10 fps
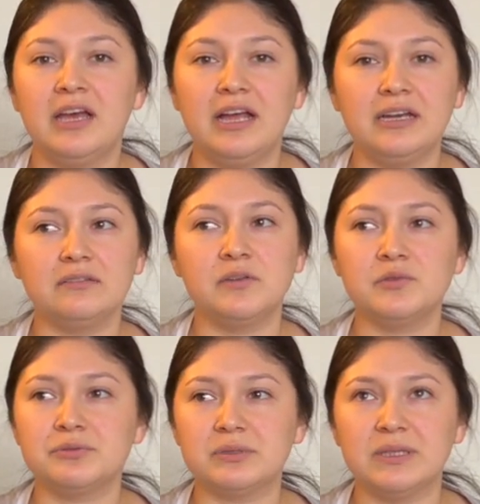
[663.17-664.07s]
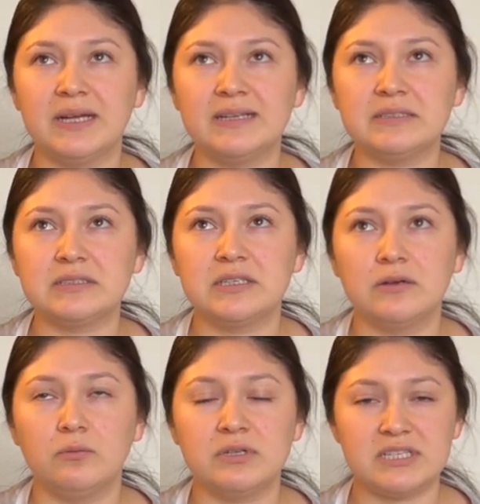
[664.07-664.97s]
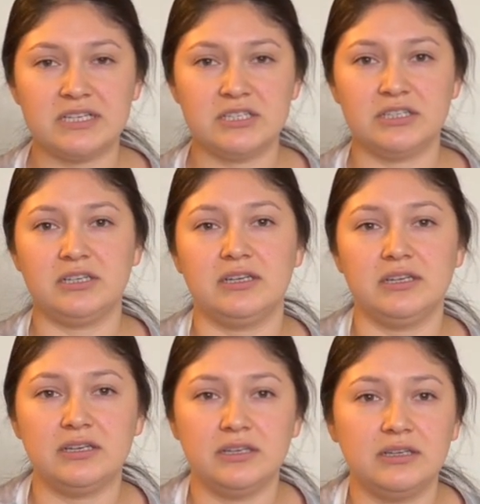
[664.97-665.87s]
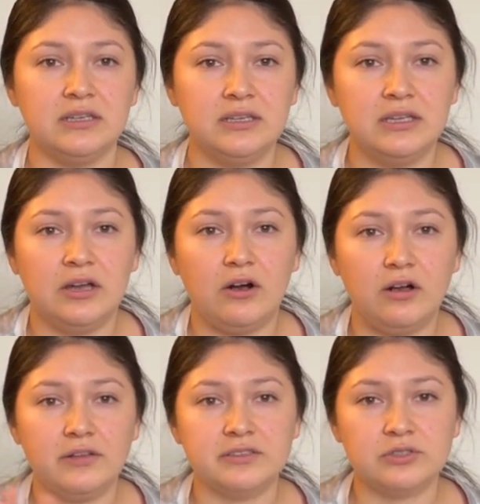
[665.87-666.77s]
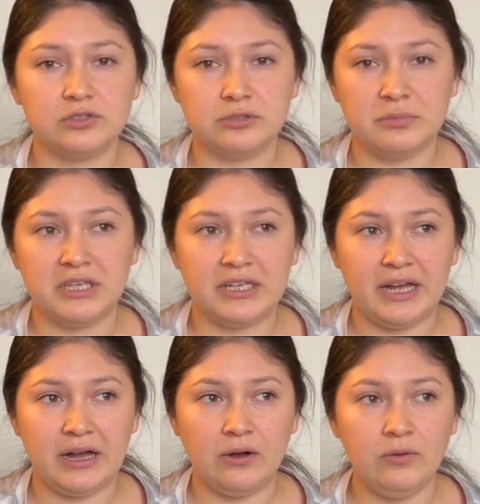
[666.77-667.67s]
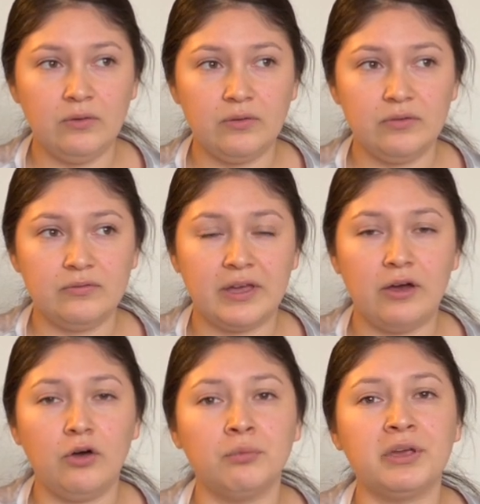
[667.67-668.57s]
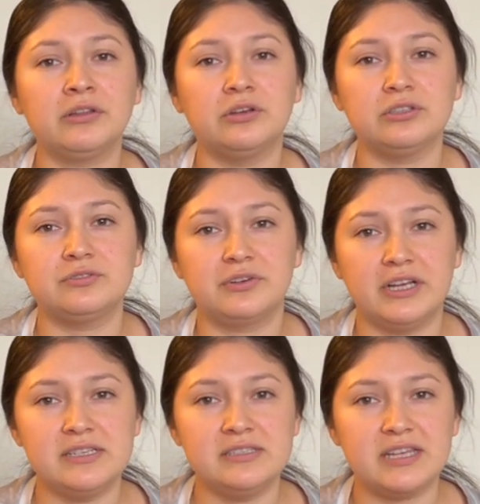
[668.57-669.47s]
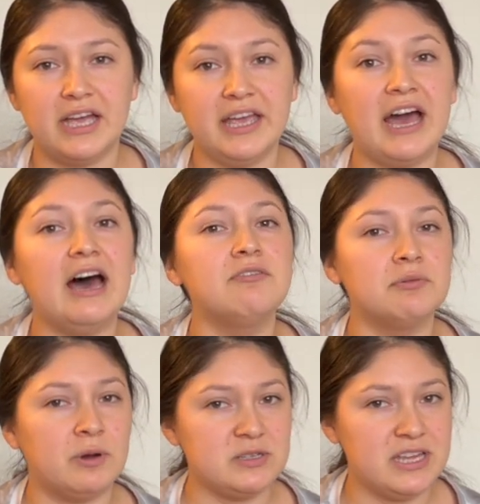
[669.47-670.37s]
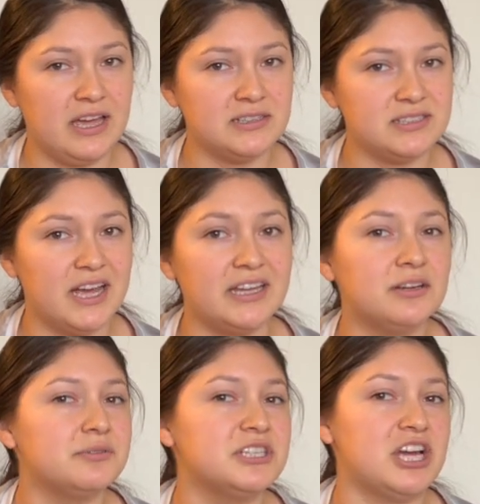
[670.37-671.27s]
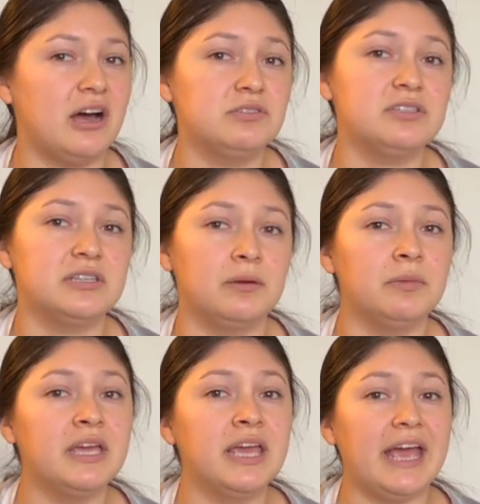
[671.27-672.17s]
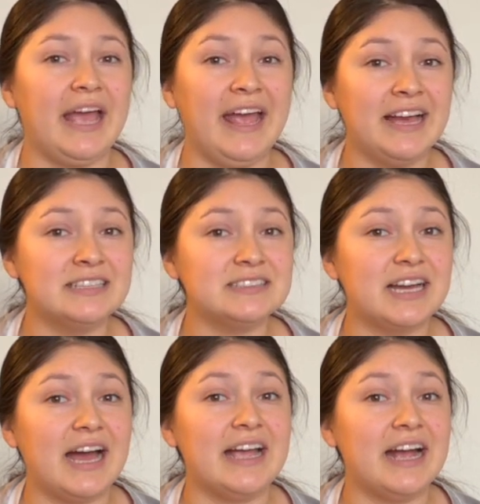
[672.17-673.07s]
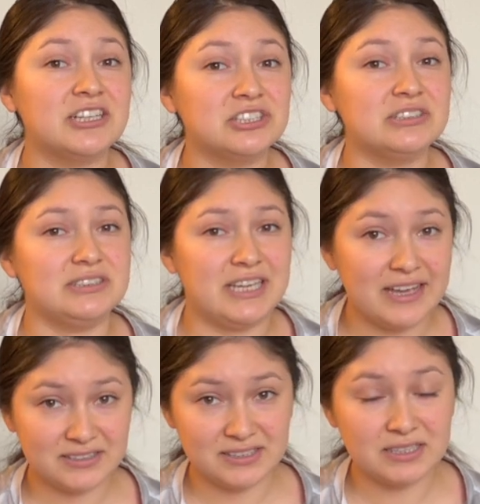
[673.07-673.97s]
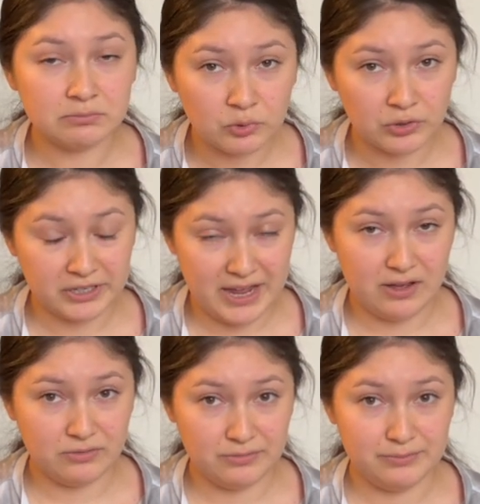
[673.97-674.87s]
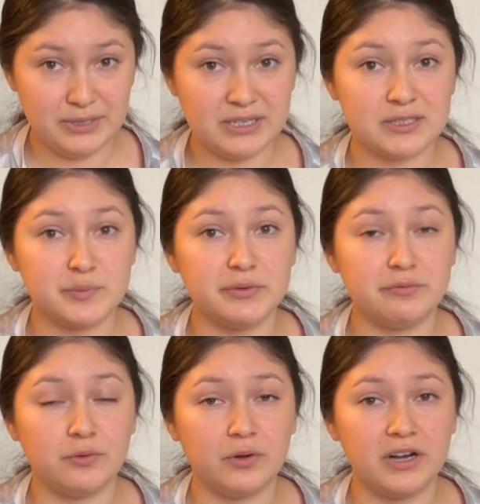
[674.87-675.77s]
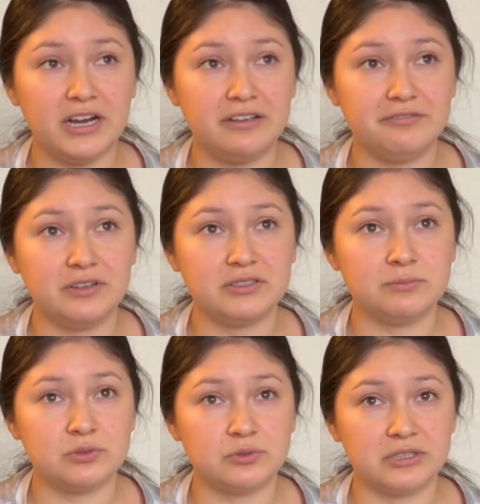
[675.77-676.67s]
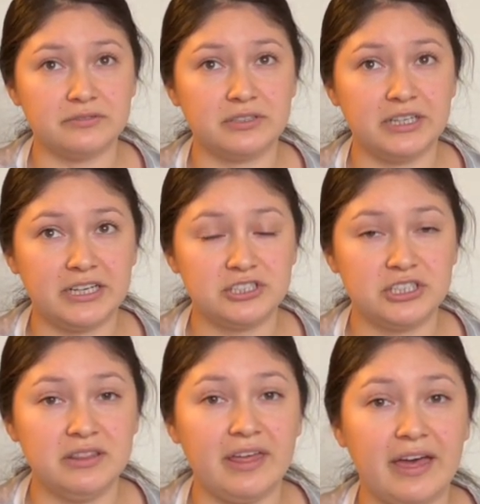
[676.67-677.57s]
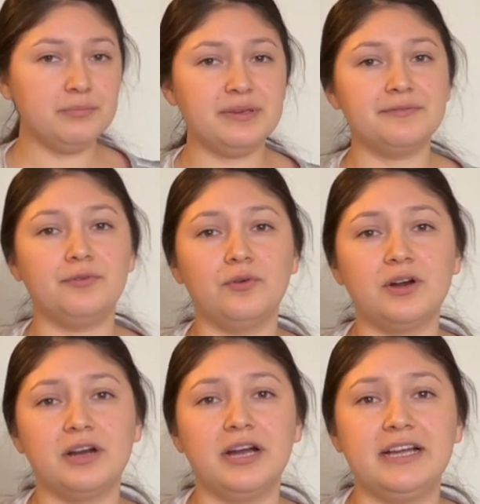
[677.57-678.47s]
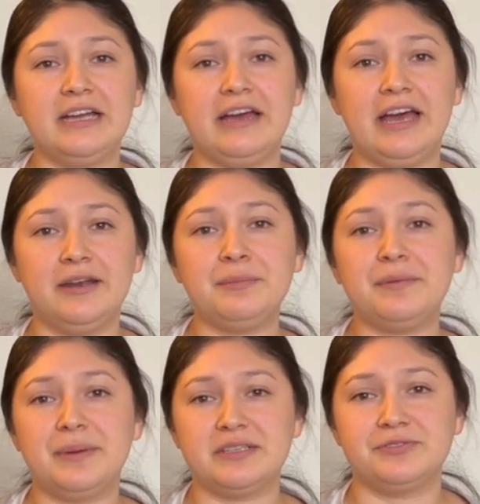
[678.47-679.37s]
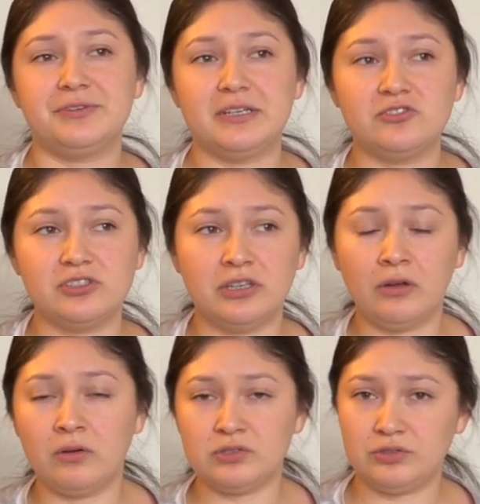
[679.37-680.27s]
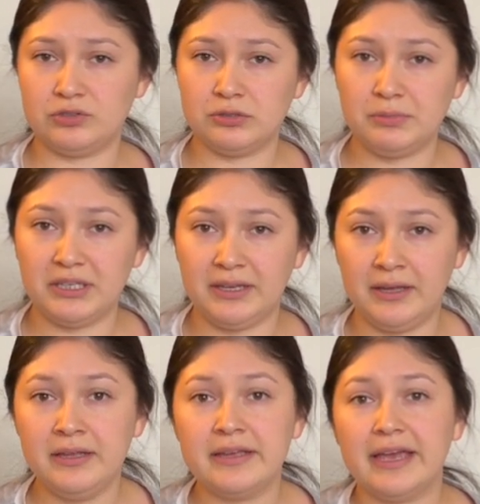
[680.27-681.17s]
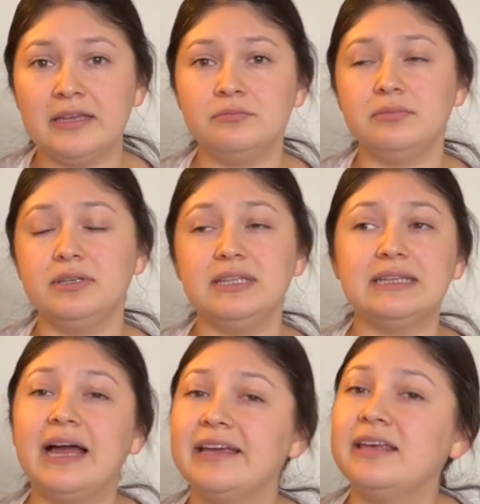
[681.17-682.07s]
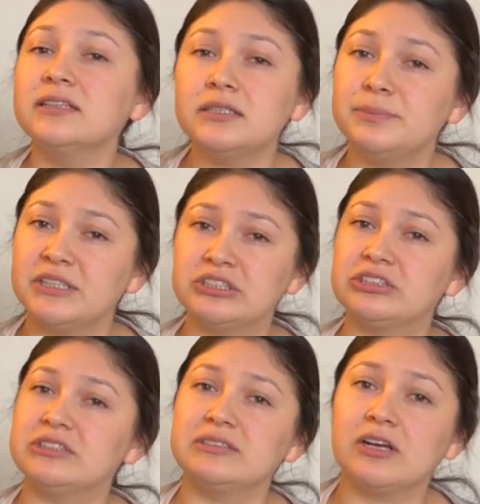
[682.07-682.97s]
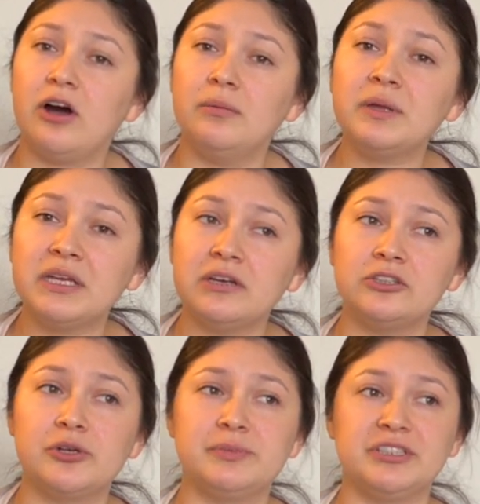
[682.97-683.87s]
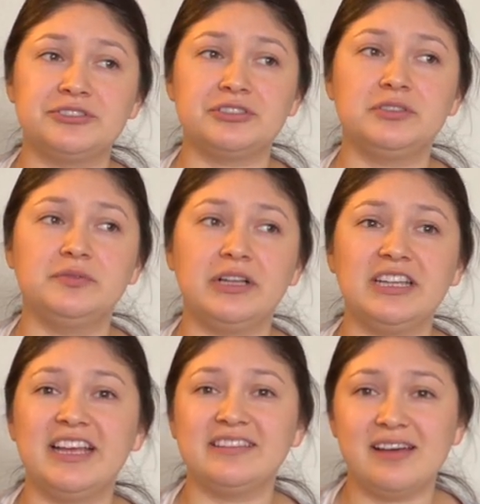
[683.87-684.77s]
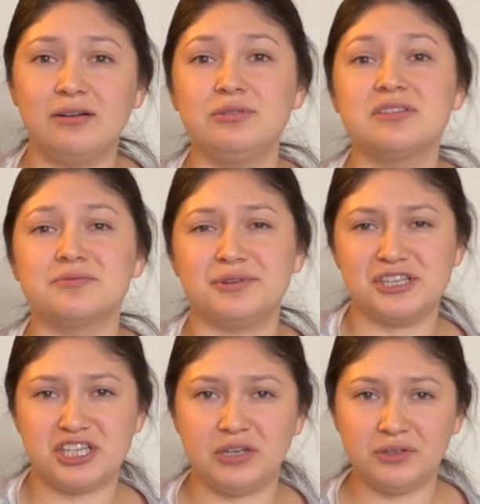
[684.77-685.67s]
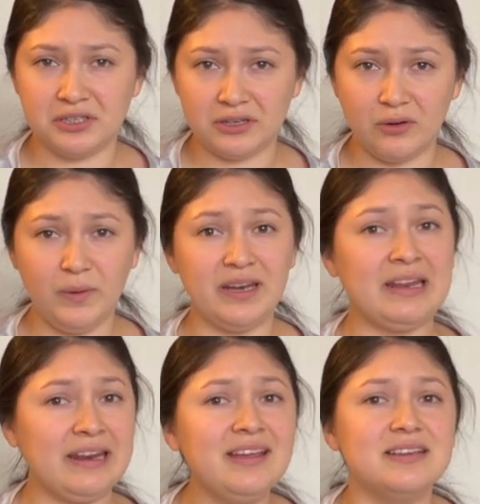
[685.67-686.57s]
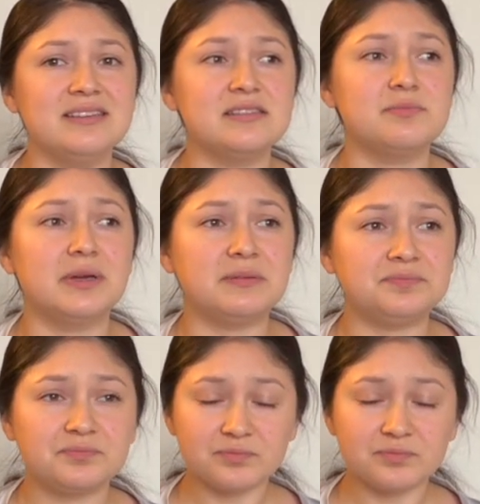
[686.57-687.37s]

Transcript: And I came to realize, once I took all the social media out, that all my close friends, I have them on text. I can reach out to them. And I actually text them more now. Because before, I felt some sort of connection that... Before, I had my best friends, you know, on social media. And me liking their pictures, commenting on their pictures, felt like that was a reach out, you know? And it is, but...